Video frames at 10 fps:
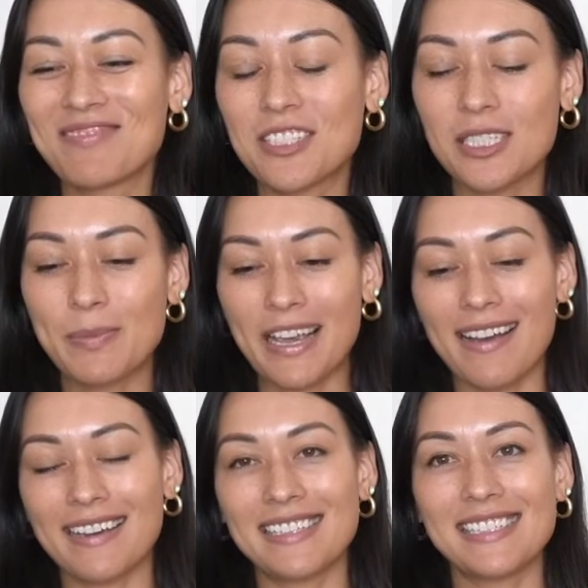Just
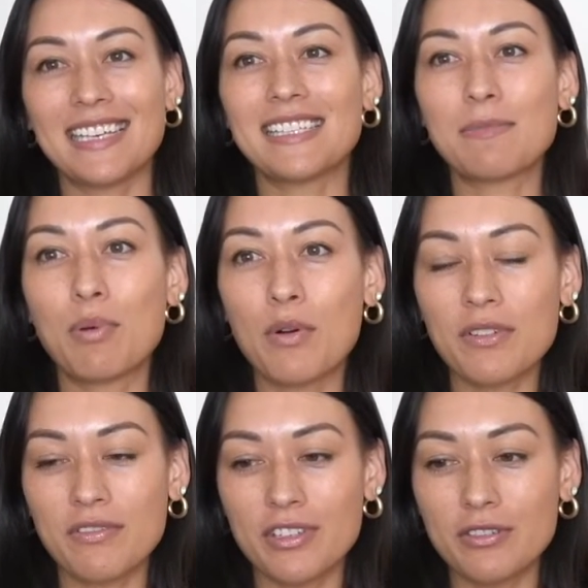because it's
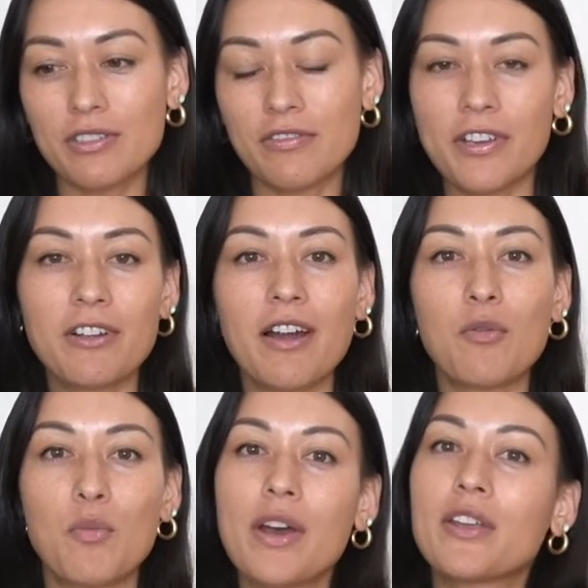important for you to figure
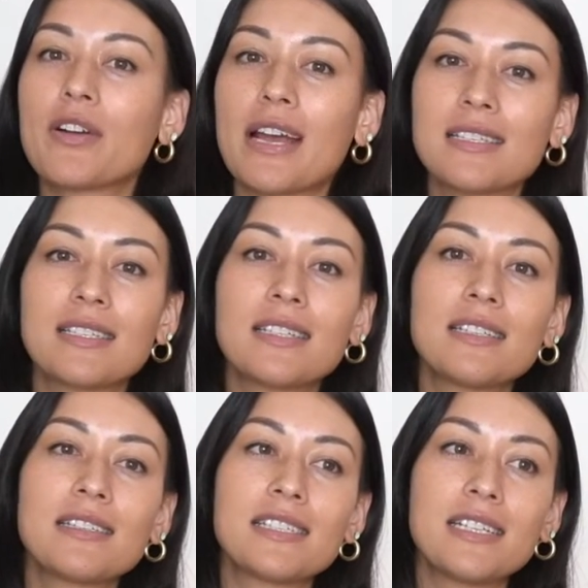out what your
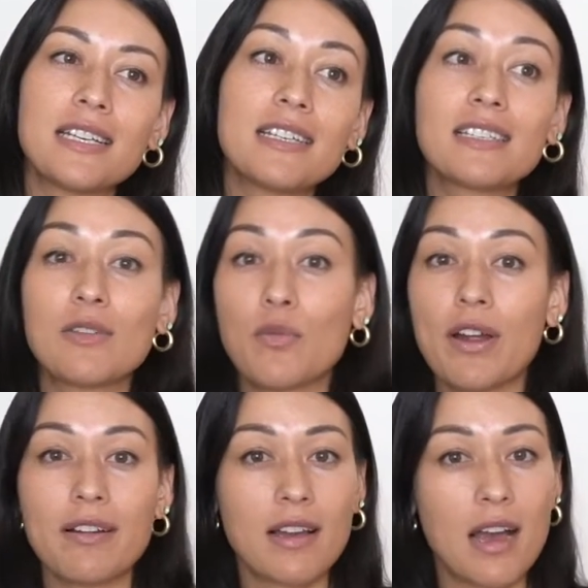hesitancy is and
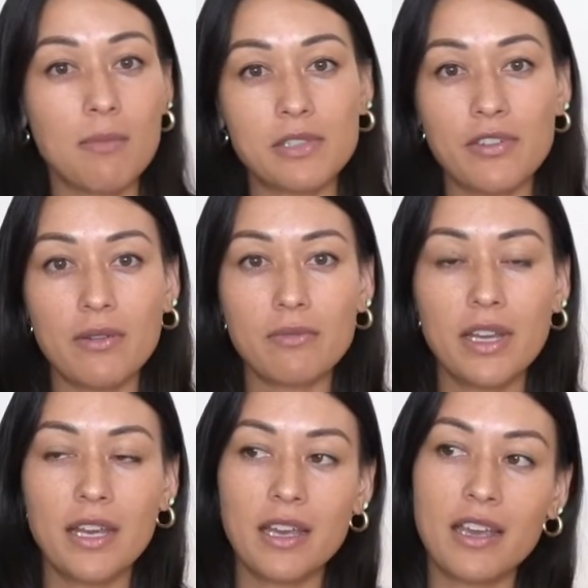where it comes from.
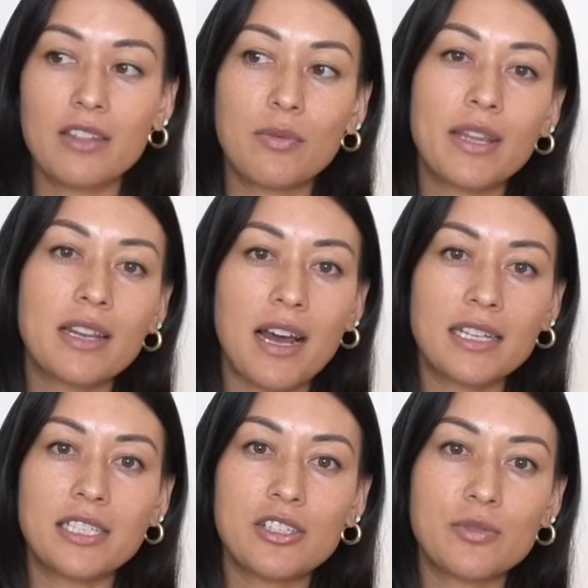And the way that I
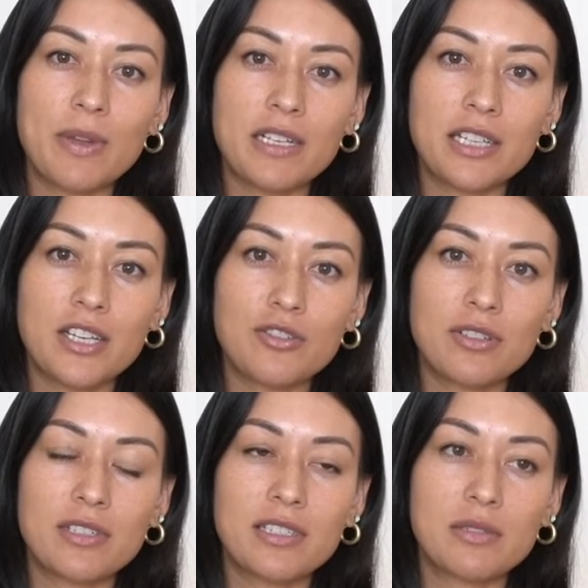teach meditation
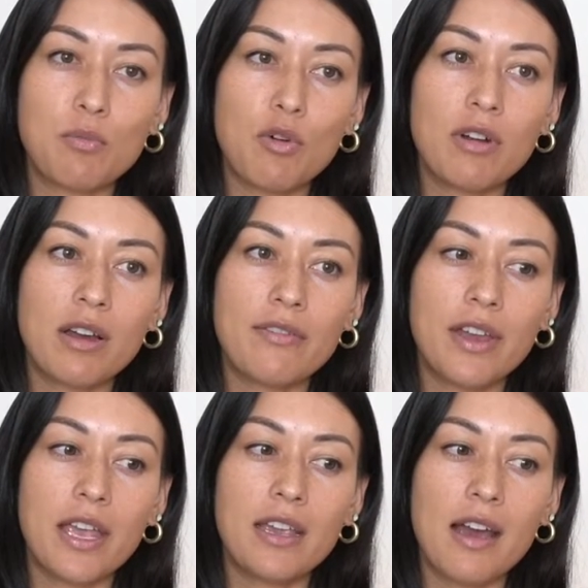is it's more of
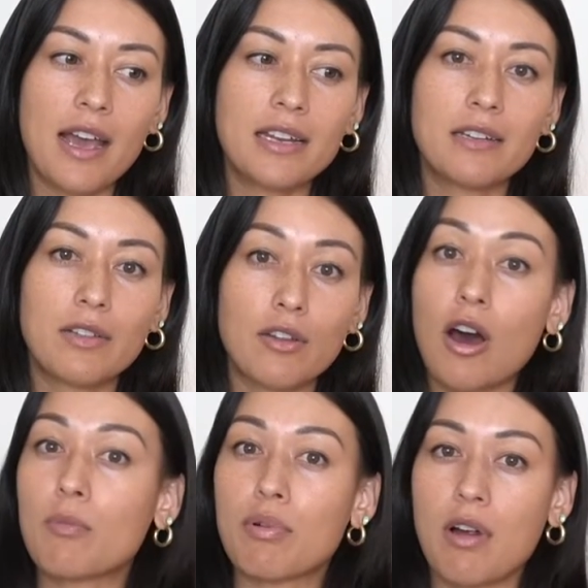a guided
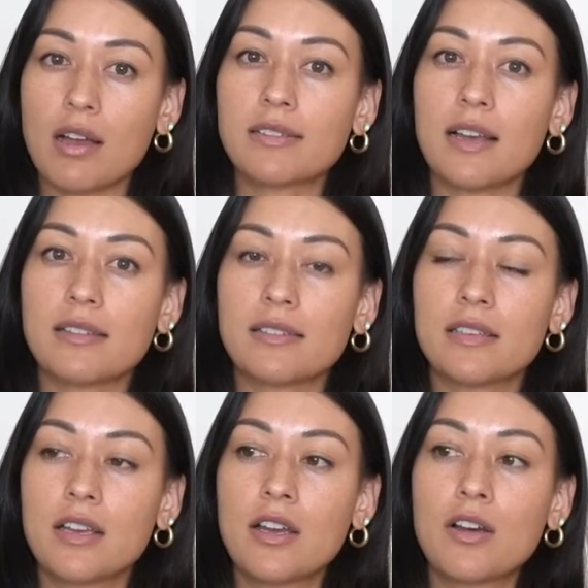thought process,
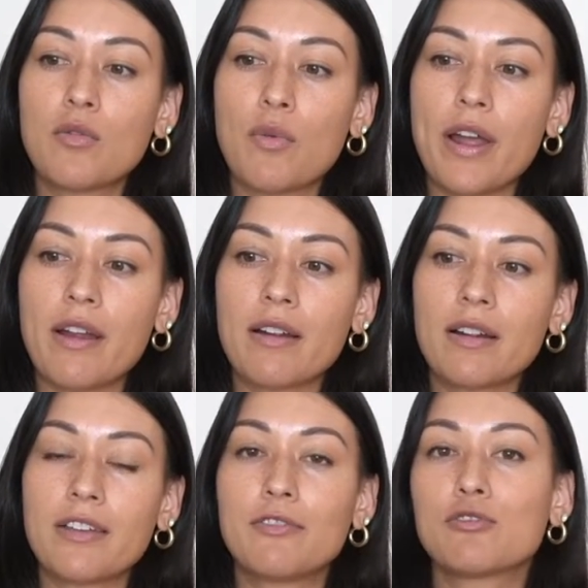where
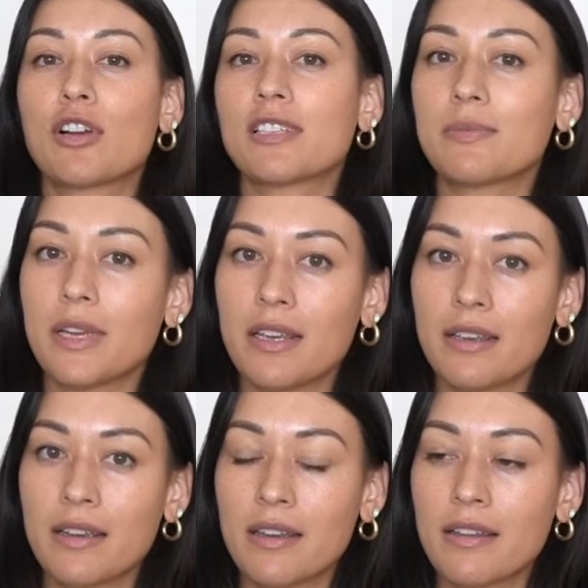if you trust me,
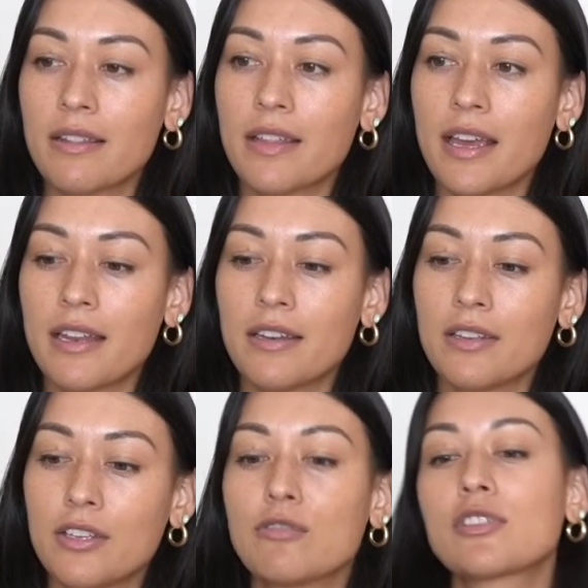then
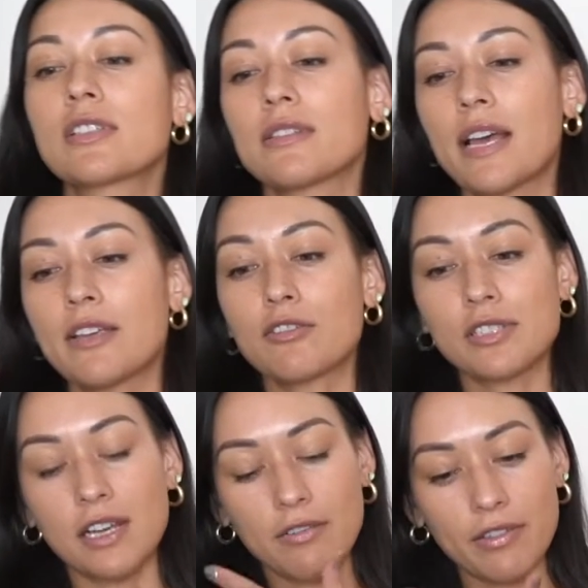you just let
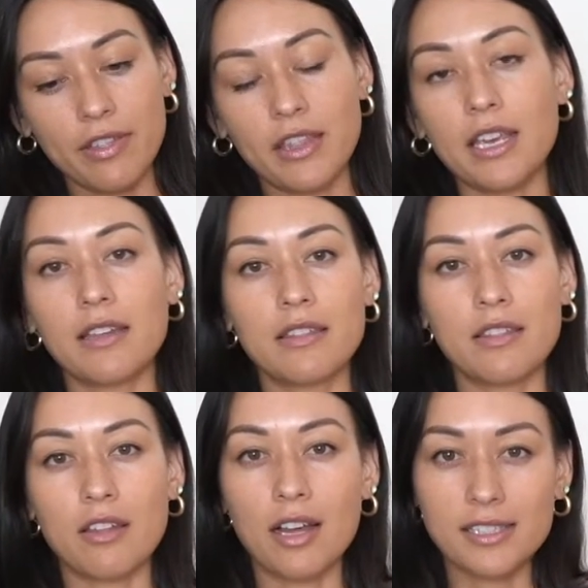yourself think the
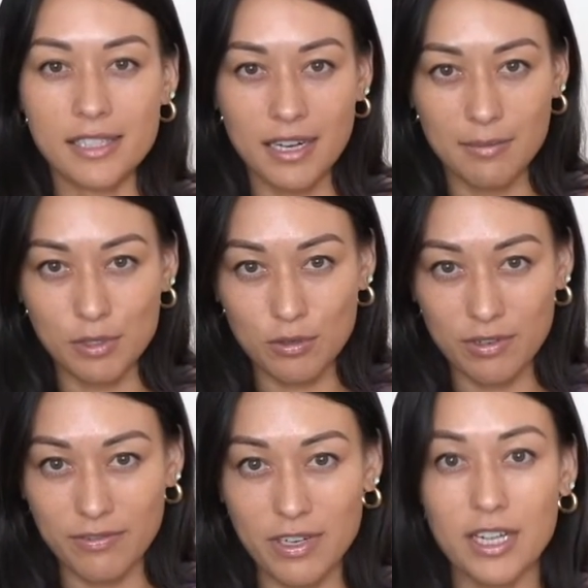thoughts that I'm sort
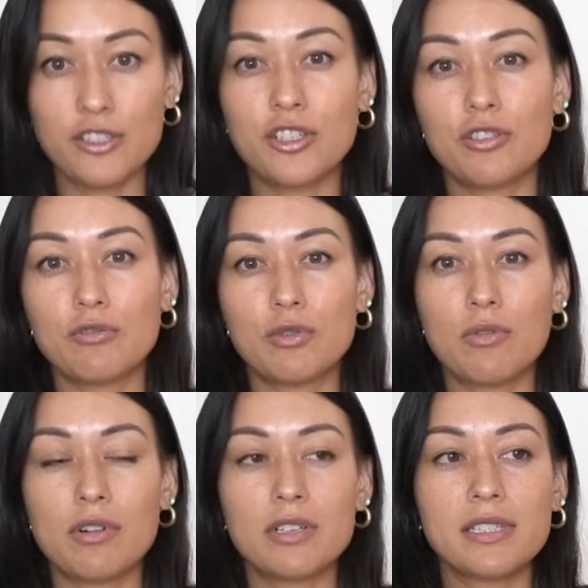of nudging you
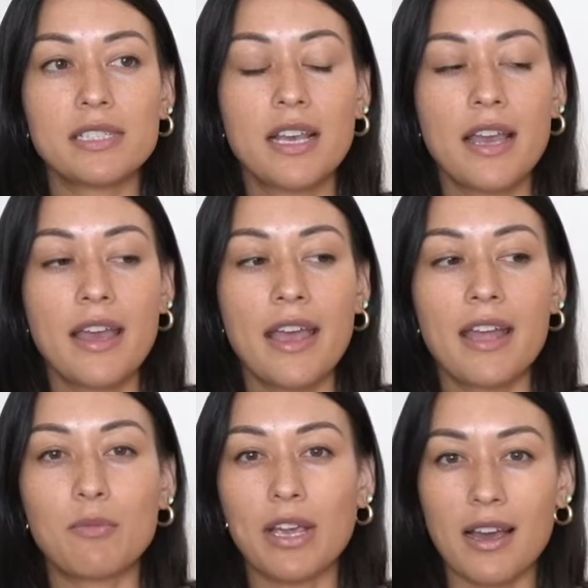towards,
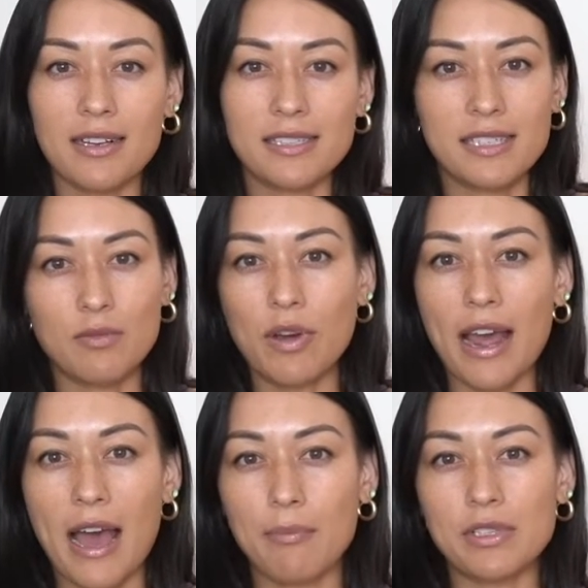and we kind of see what
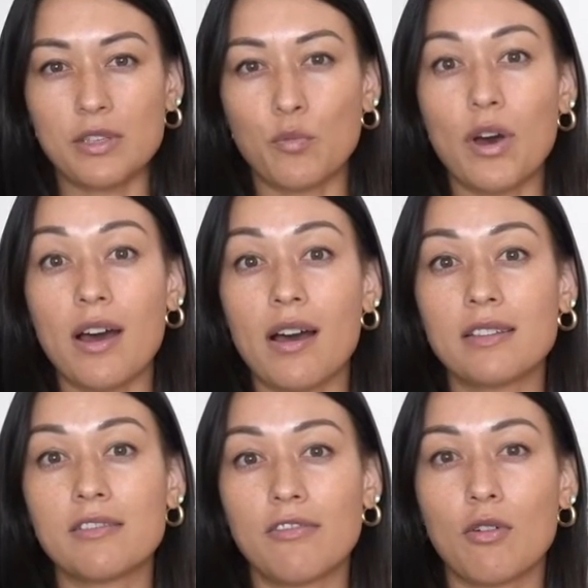happens and what
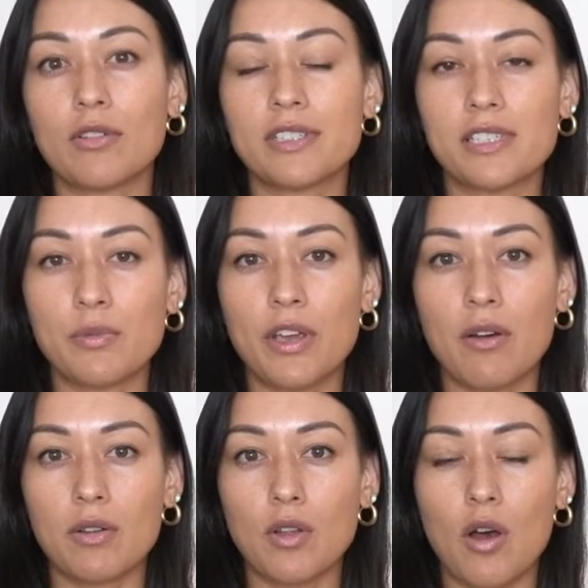unfolds as we
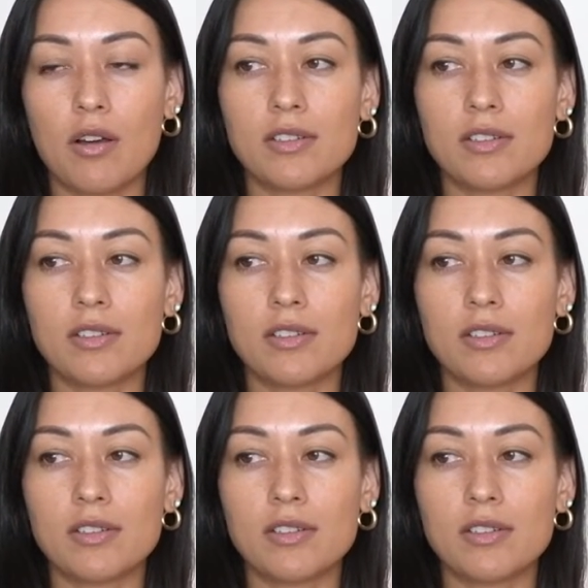go along.